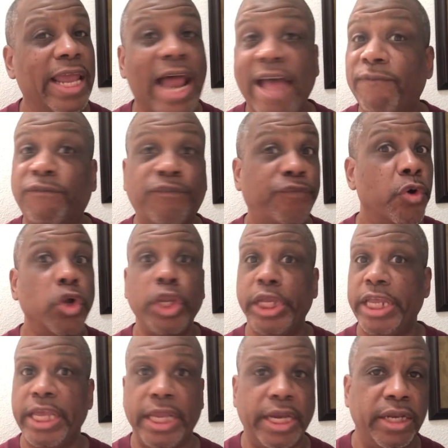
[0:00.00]
And I fully
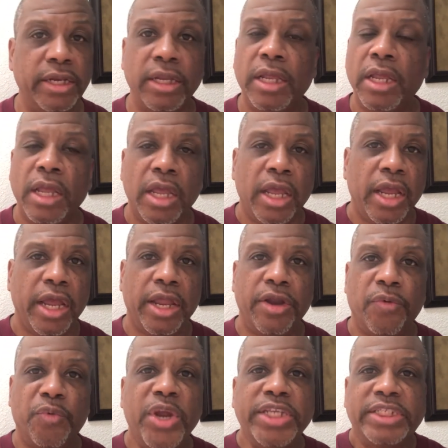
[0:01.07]
get it. And
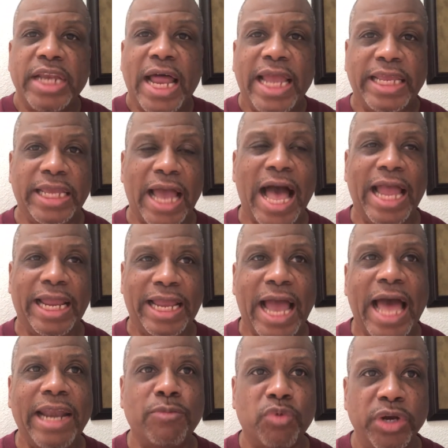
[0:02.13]
the reason I
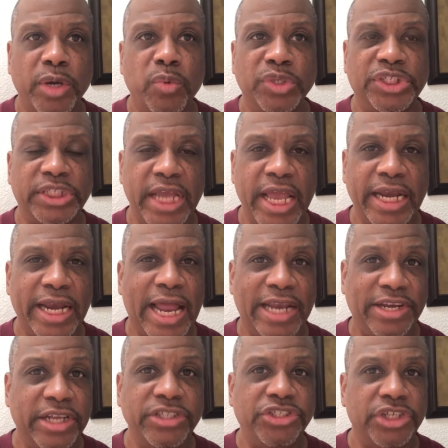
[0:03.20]
got what he was saying and I
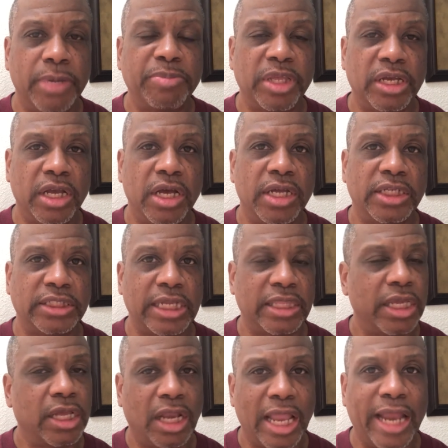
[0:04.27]
didn't jump the gun, as I
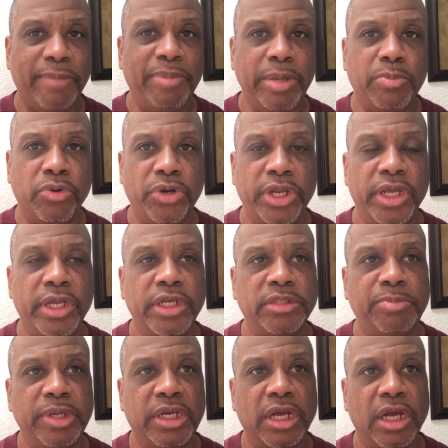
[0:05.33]
think a lot of people did,
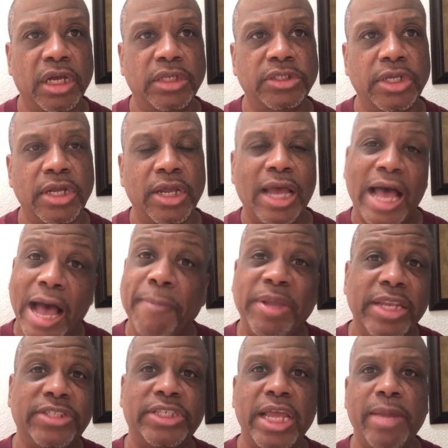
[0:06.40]
is because I'm
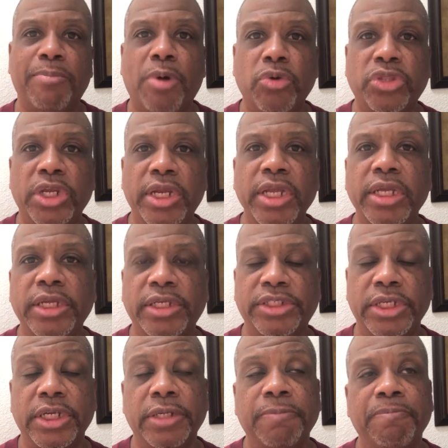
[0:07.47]
in the same boat that he is
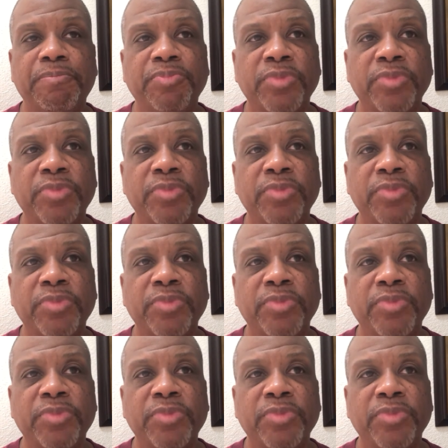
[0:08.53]
in.